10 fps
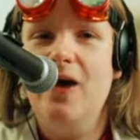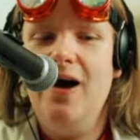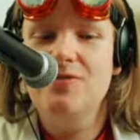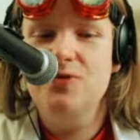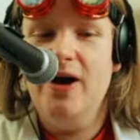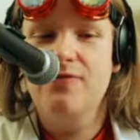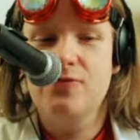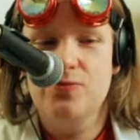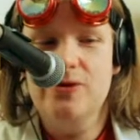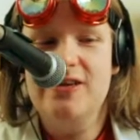You have
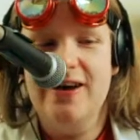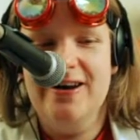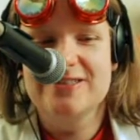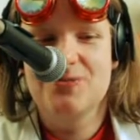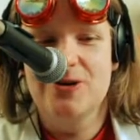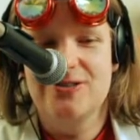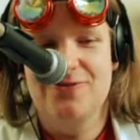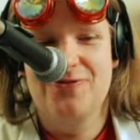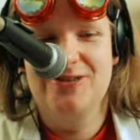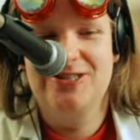3 cards worth of
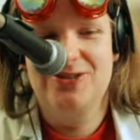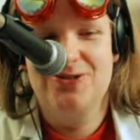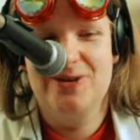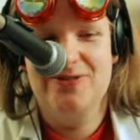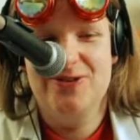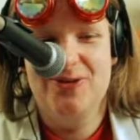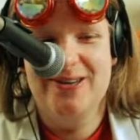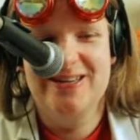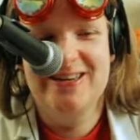free tutor whenever you want.